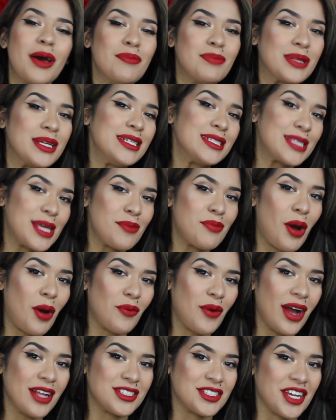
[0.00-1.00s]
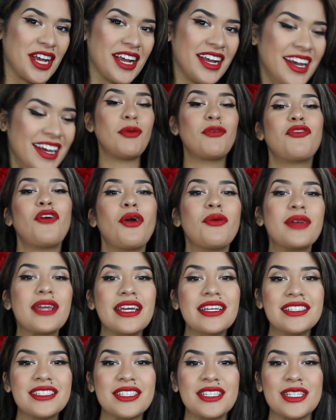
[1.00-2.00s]
please keep on watching. Before we
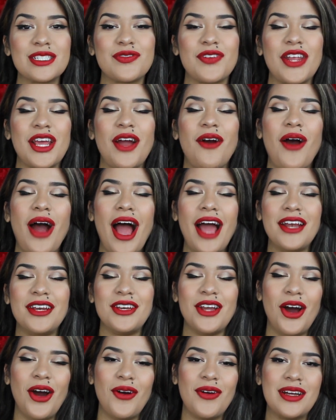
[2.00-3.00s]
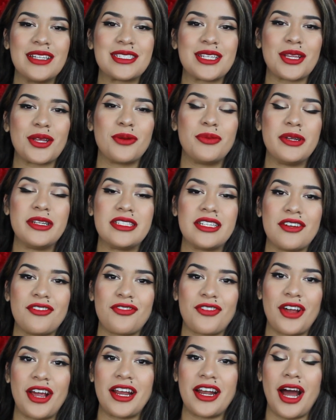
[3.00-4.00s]
get into this video, I know it's a little bit
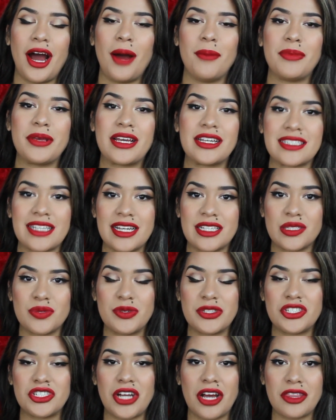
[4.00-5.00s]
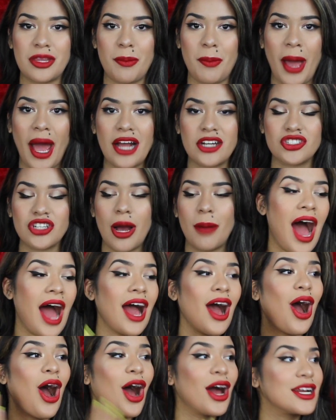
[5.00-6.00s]
different because I switched out the backdrop.
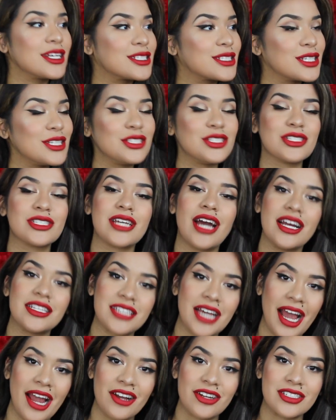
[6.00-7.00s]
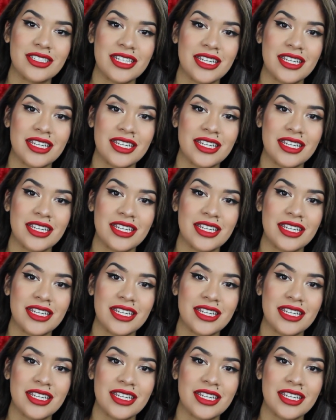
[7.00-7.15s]
I honestly just got tired of